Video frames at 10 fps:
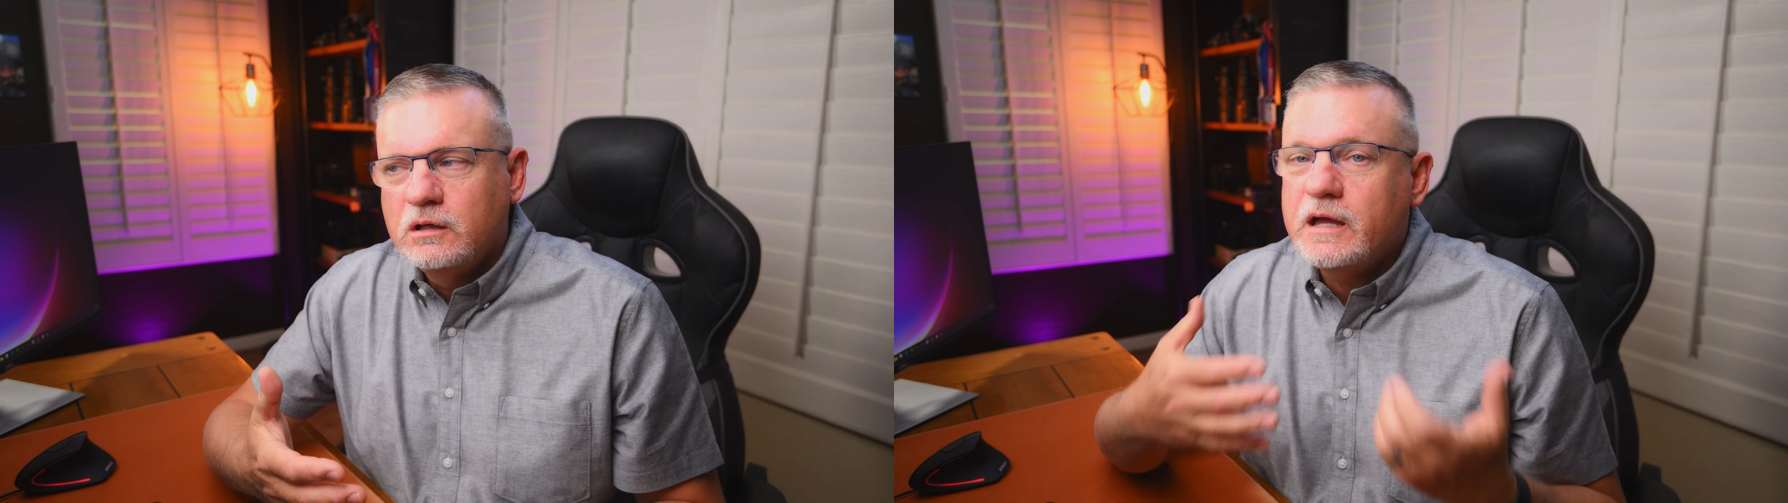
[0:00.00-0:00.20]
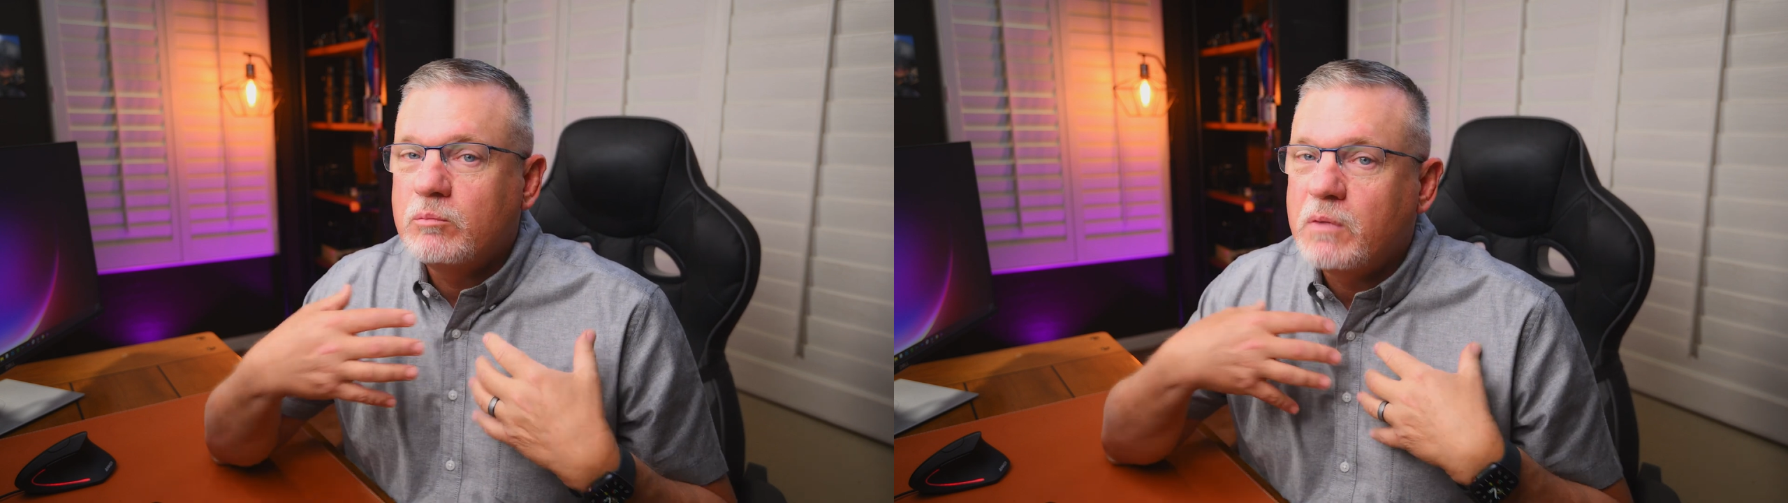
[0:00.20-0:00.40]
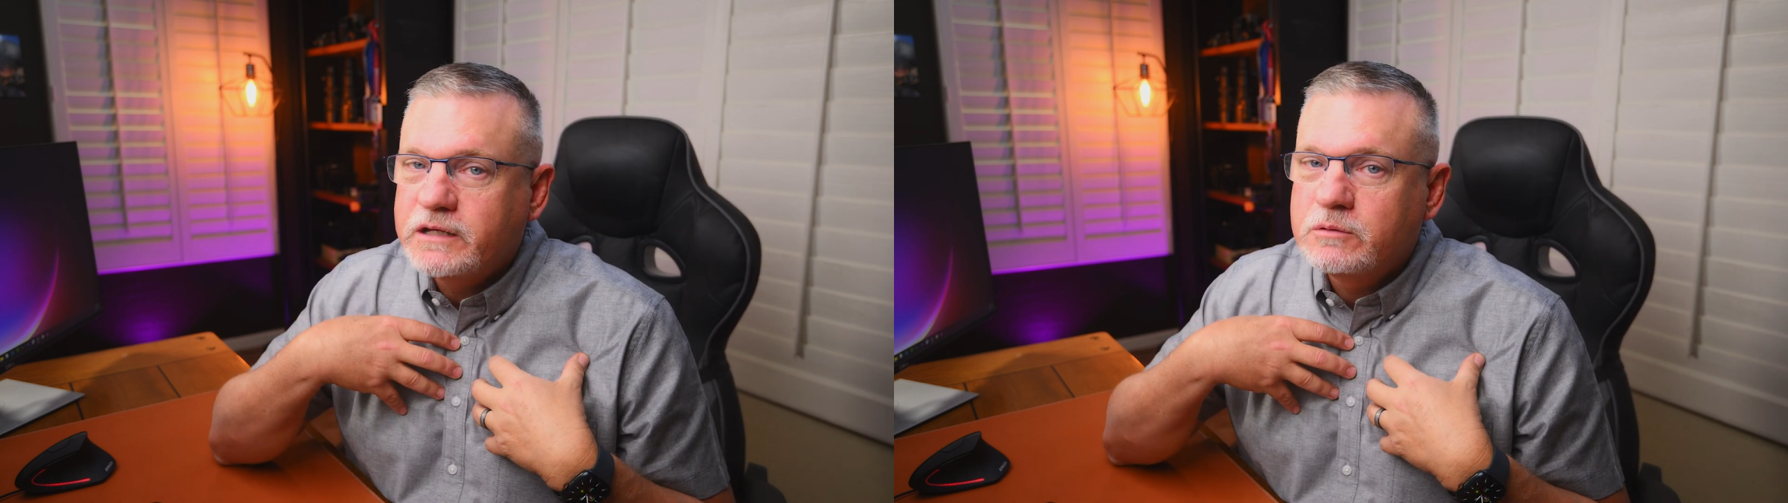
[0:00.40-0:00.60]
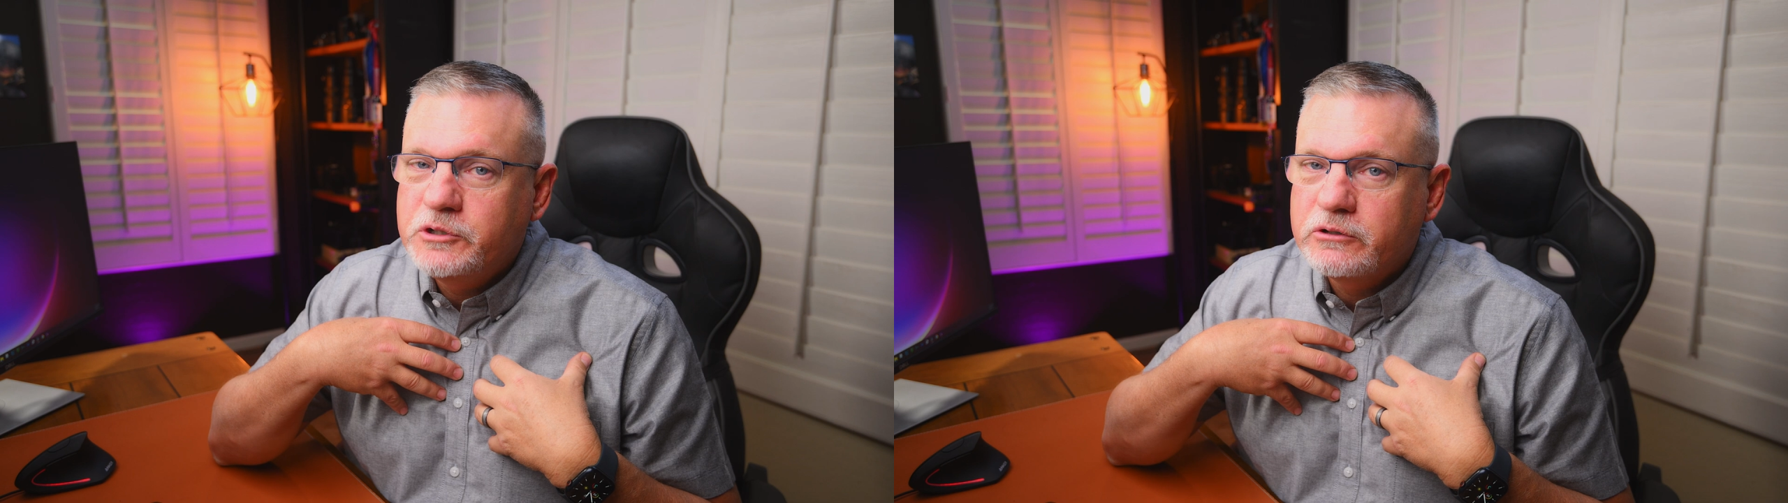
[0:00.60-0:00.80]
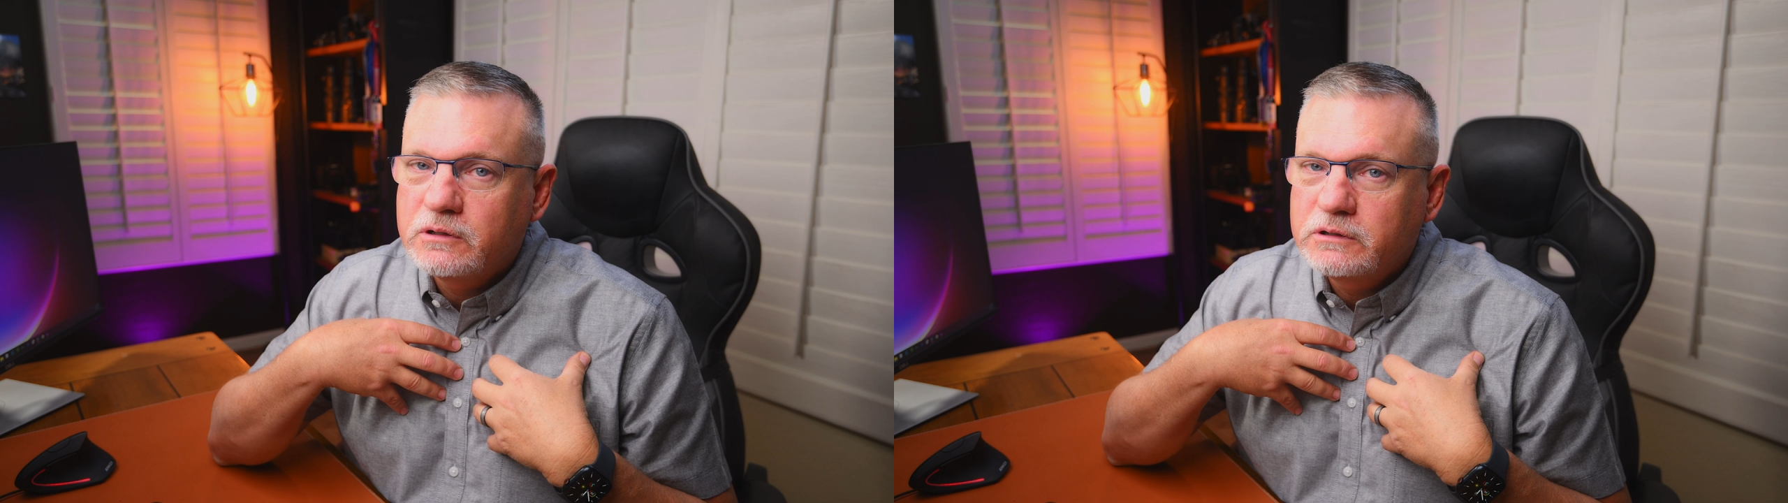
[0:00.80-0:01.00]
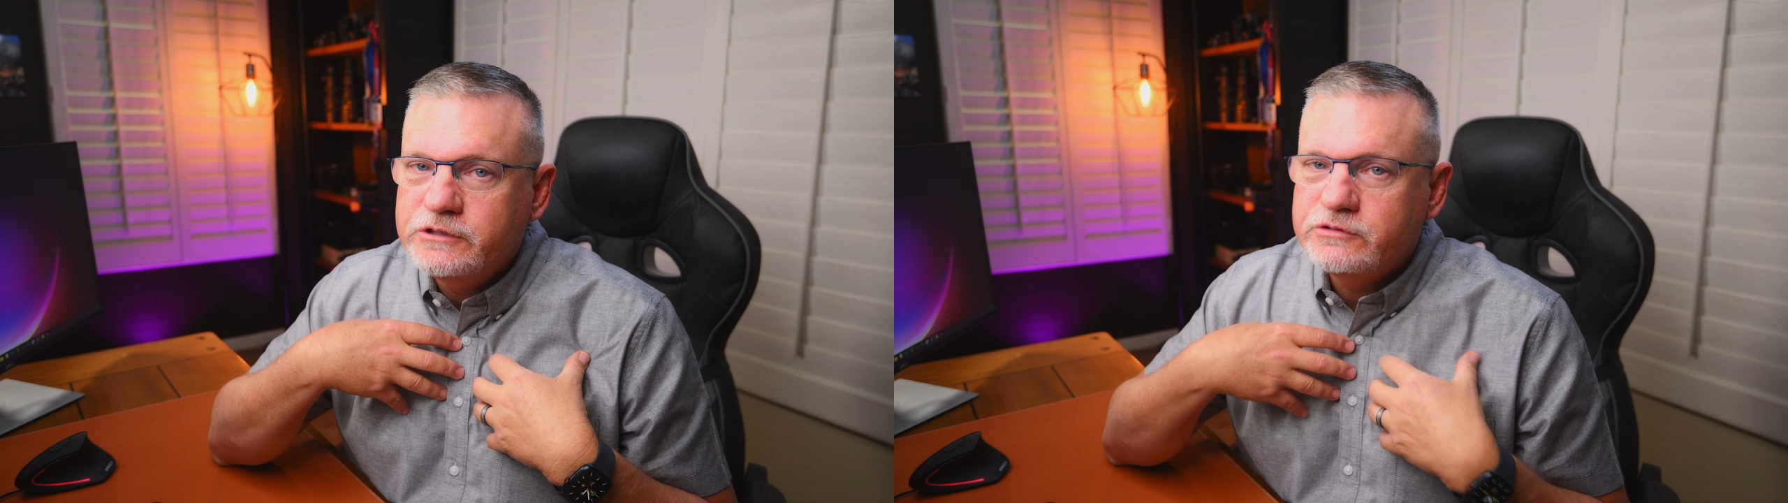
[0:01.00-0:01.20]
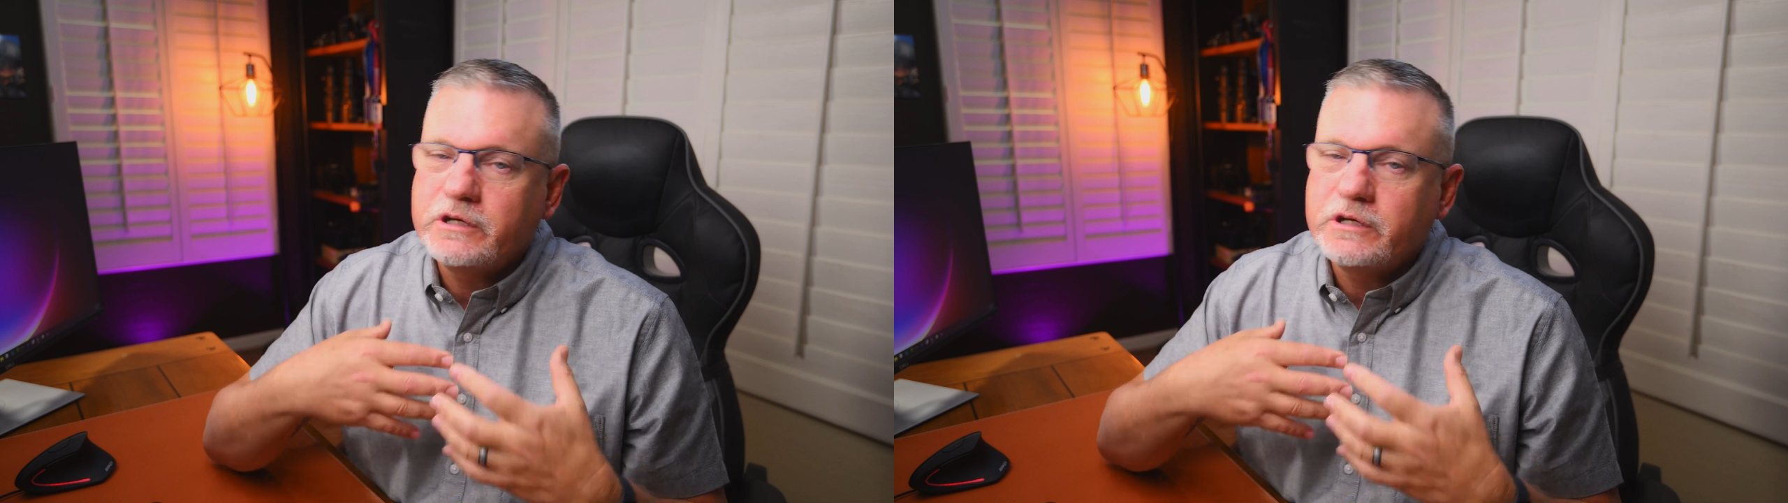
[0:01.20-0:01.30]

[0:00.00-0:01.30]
on my computer at least,